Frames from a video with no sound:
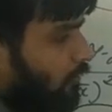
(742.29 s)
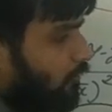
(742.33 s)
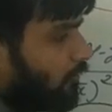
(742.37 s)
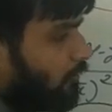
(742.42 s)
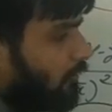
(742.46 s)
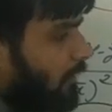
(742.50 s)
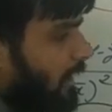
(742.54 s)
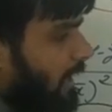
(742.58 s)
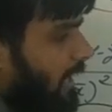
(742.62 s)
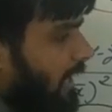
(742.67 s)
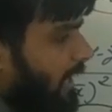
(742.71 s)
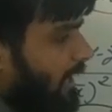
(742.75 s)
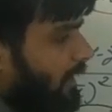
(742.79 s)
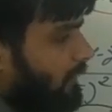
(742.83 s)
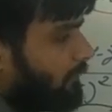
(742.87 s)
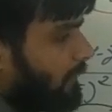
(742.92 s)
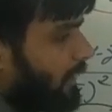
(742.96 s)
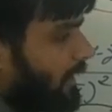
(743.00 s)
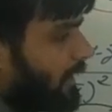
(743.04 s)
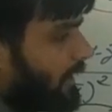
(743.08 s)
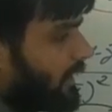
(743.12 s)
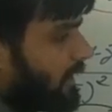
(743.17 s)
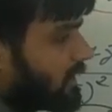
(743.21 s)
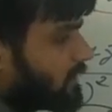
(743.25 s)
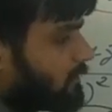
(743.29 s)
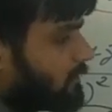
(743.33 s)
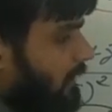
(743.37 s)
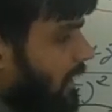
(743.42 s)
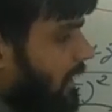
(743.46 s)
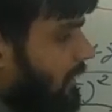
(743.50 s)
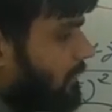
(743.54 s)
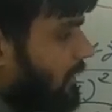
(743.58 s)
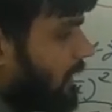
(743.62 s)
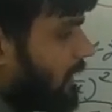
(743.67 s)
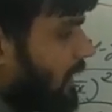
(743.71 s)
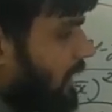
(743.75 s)
y minus
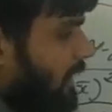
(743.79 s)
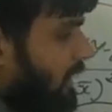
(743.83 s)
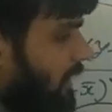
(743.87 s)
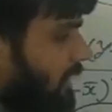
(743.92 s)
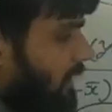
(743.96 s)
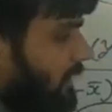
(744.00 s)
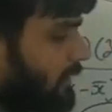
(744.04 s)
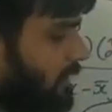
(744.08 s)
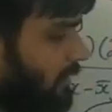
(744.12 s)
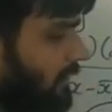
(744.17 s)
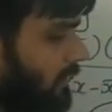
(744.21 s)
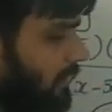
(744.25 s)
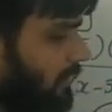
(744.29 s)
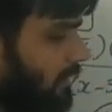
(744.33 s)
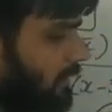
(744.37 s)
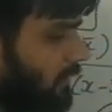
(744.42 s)
y bar